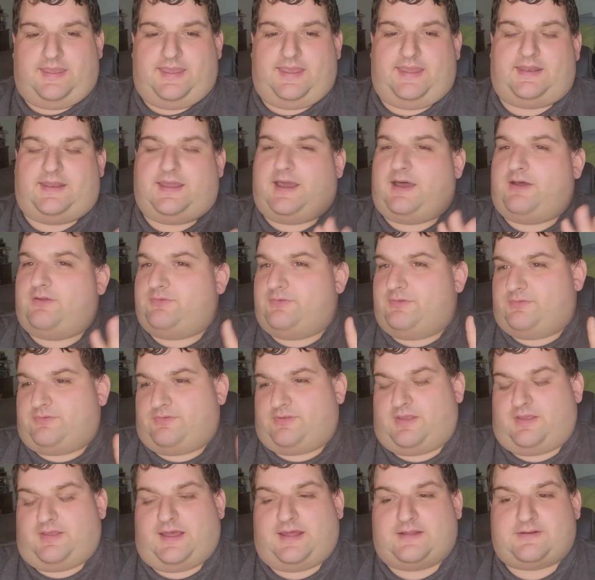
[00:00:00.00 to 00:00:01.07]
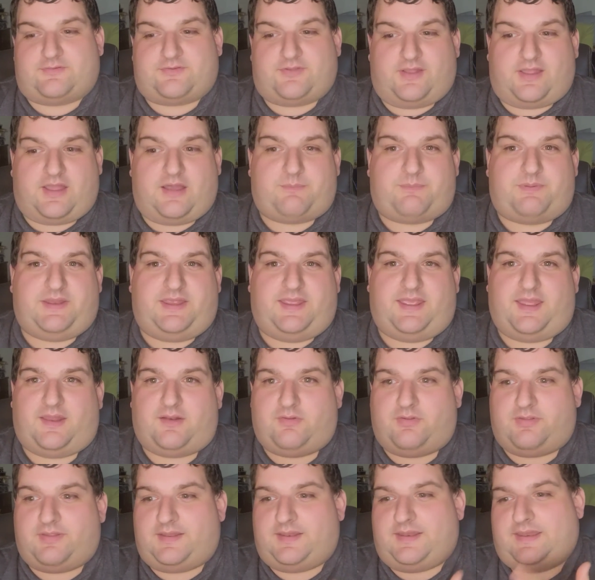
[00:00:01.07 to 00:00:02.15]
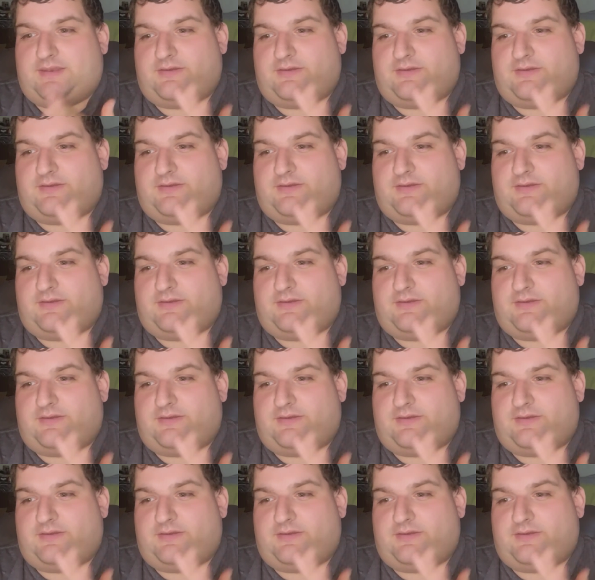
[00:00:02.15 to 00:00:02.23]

and how does the, how does the company handle it?